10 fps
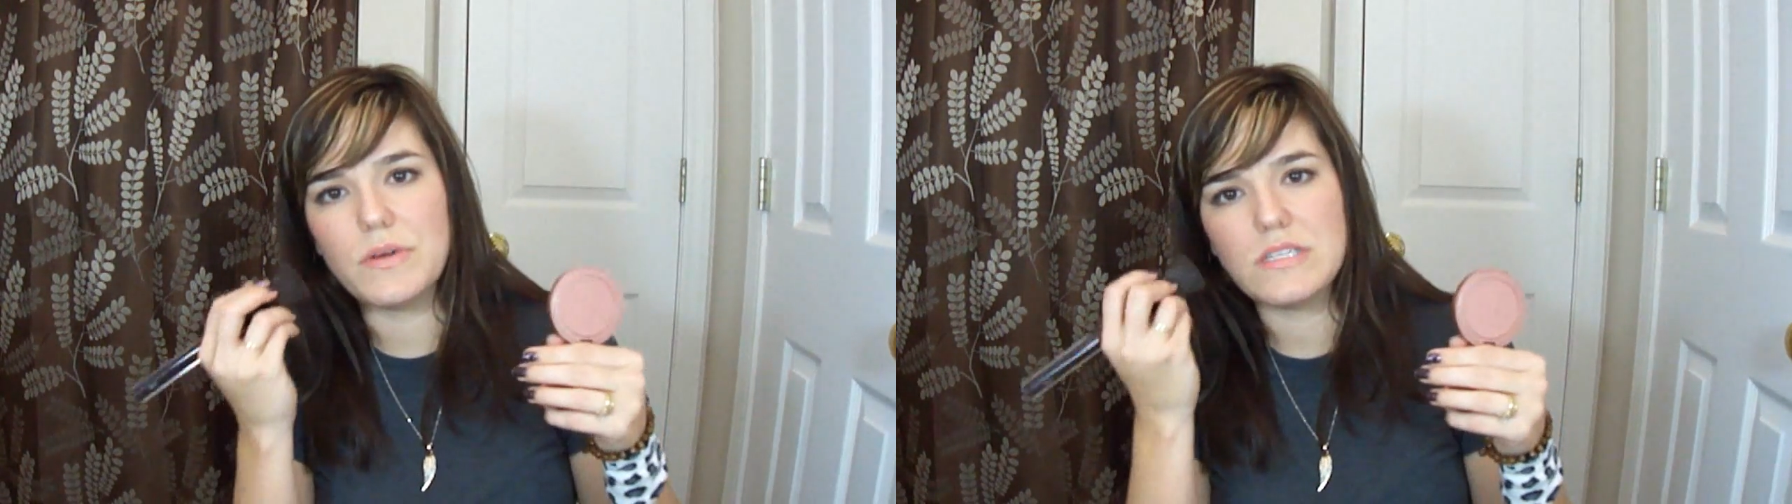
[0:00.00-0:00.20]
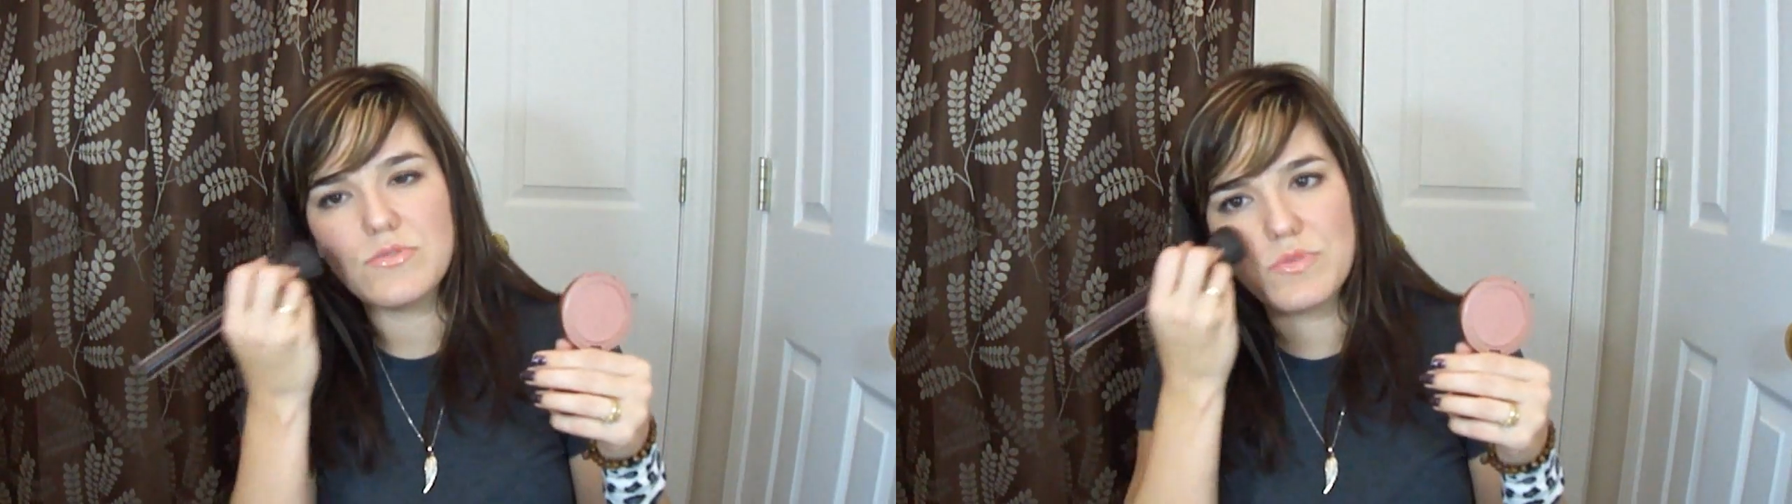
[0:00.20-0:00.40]

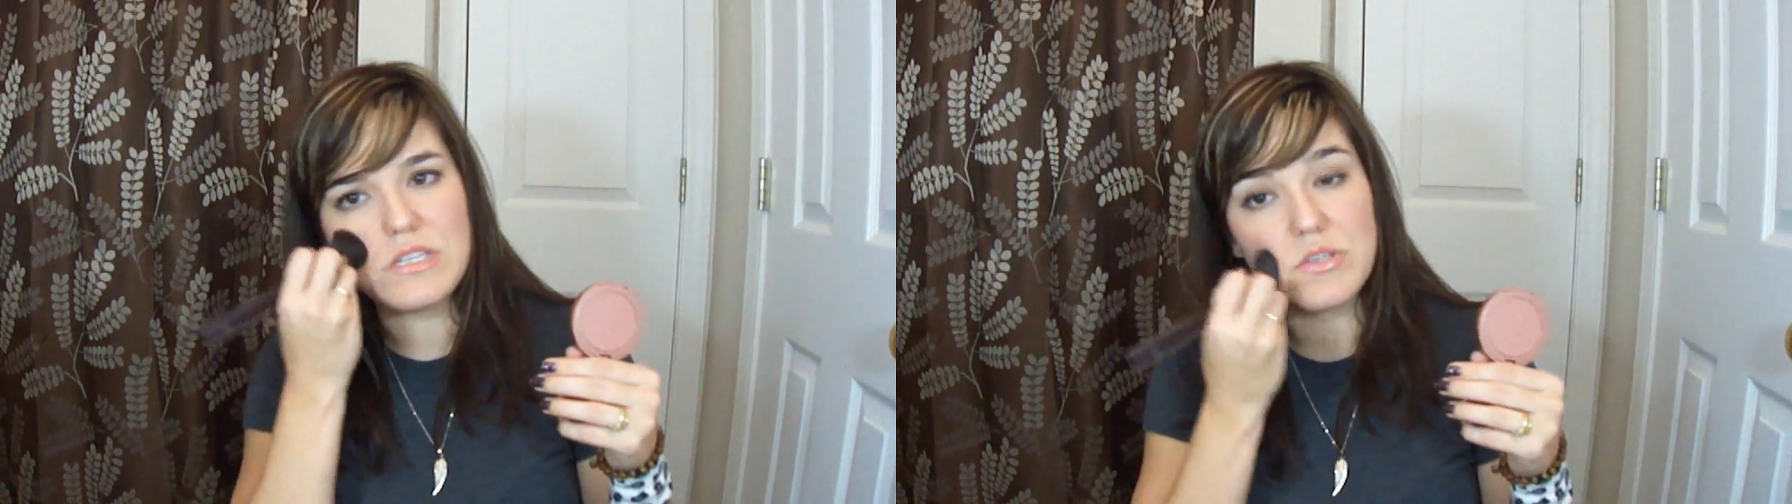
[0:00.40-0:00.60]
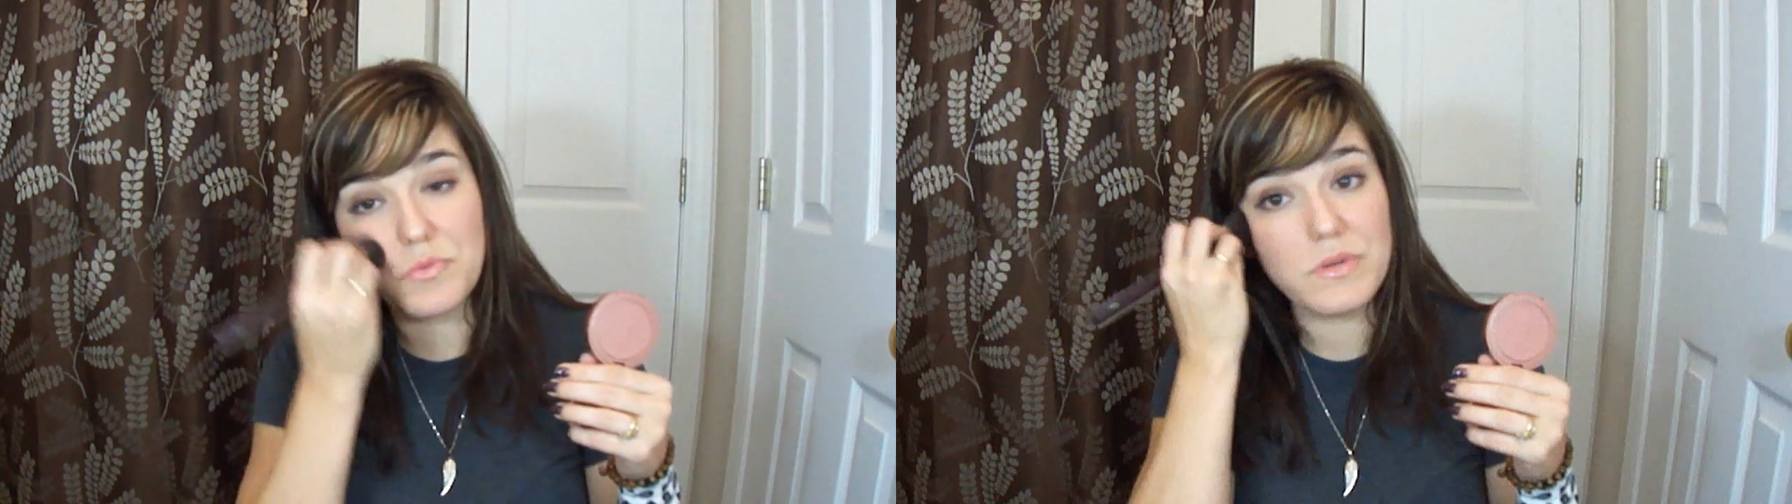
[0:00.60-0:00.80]

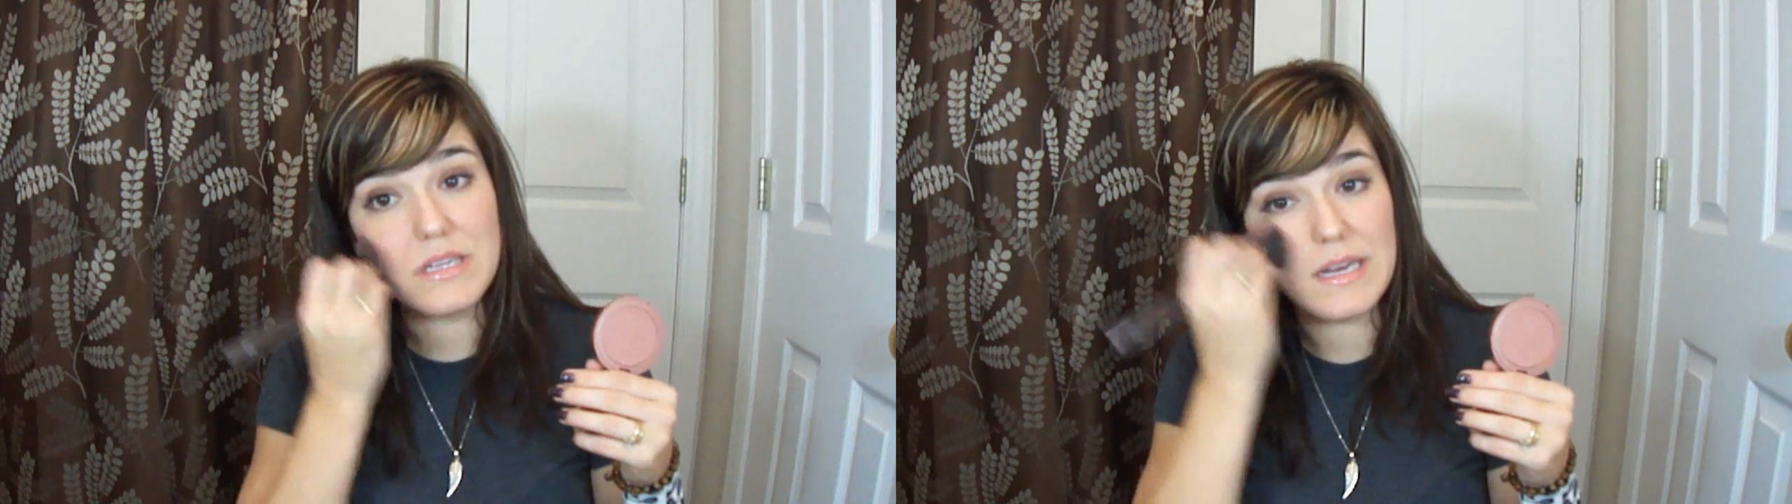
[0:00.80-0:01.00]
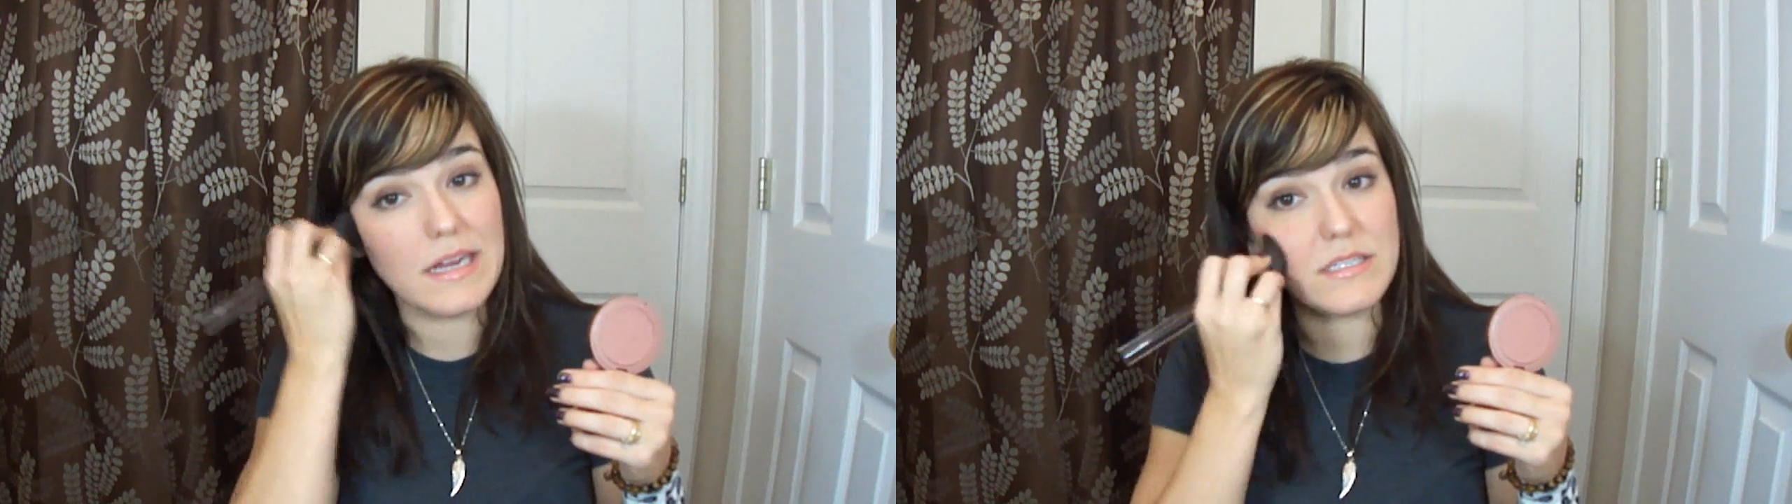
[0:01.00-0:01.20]
It's a
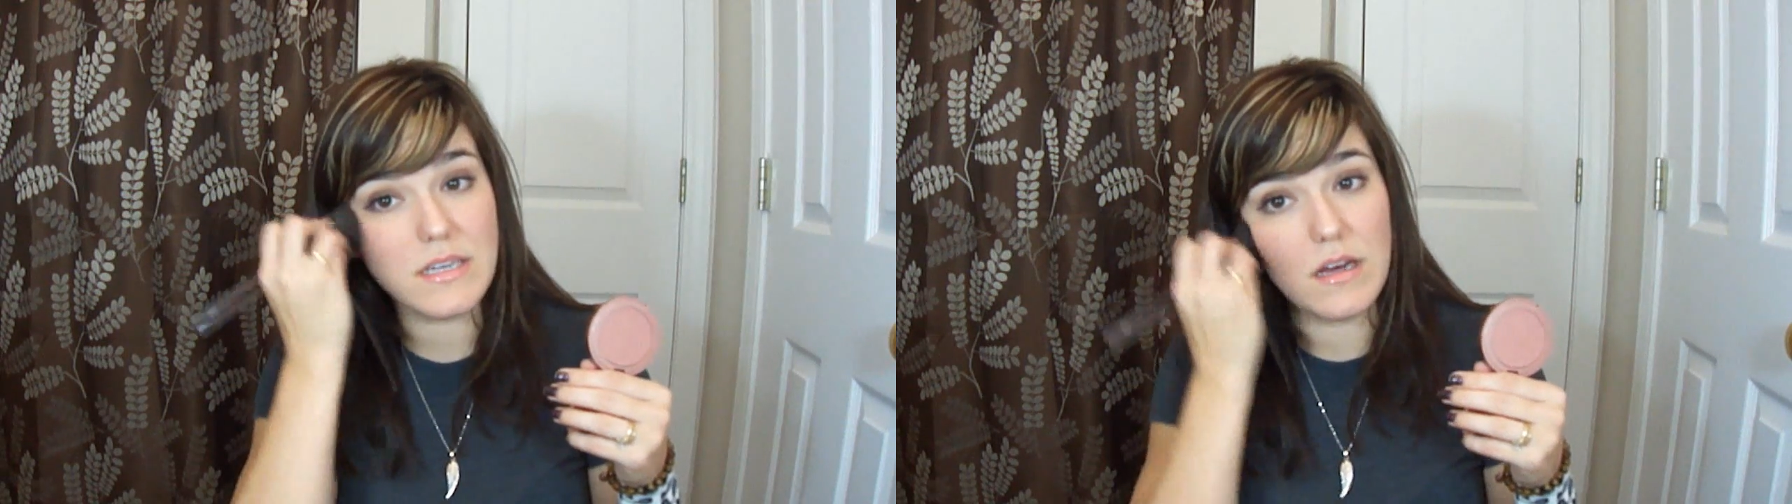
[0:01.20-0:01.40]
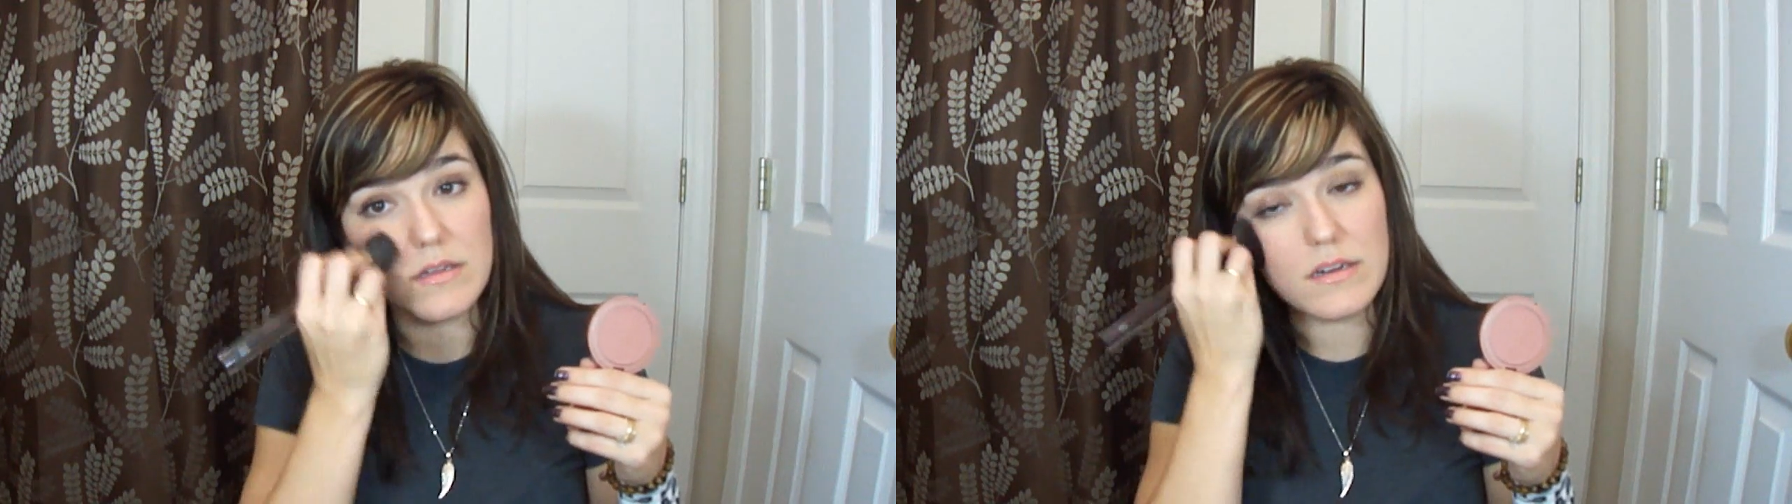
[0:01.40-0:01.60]
really nice
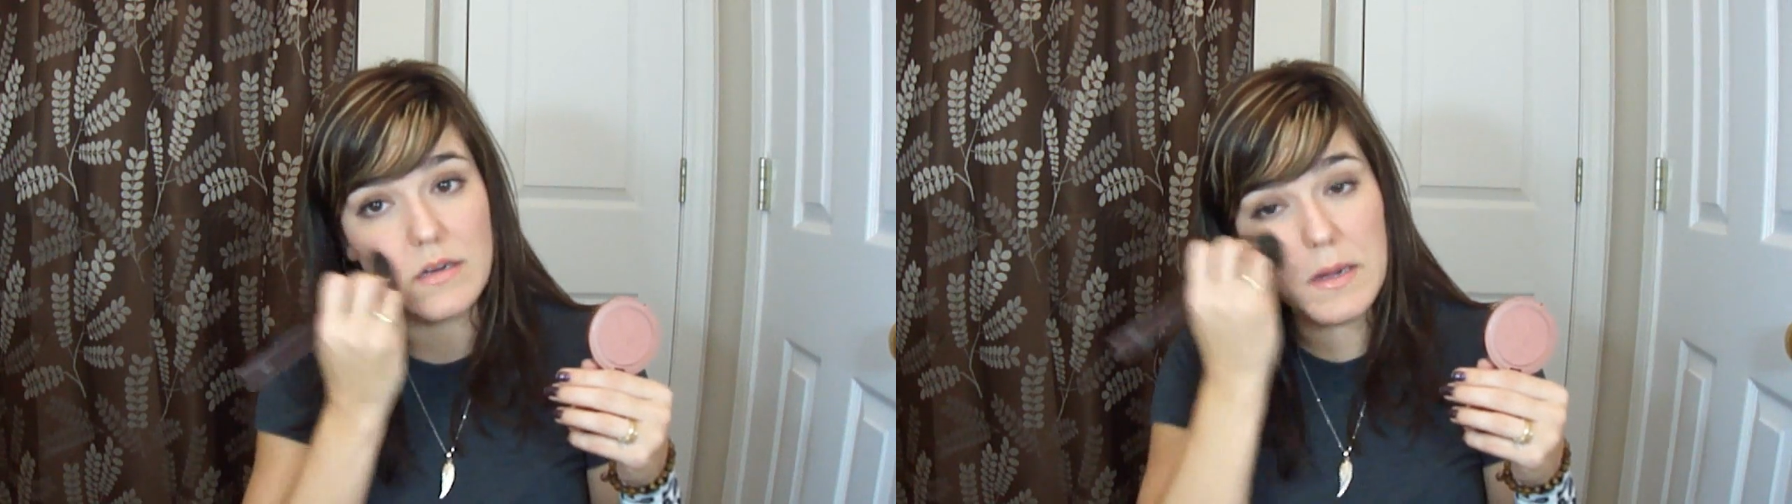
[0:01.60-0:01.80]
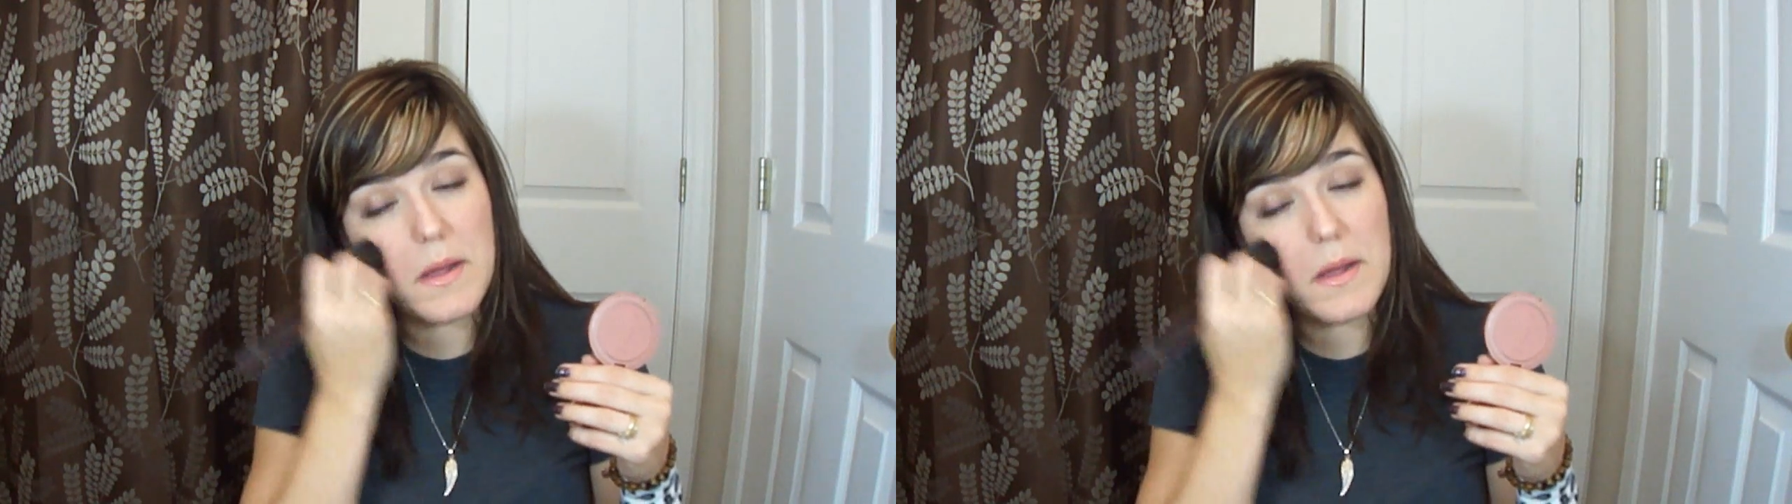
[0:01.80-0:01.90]
color.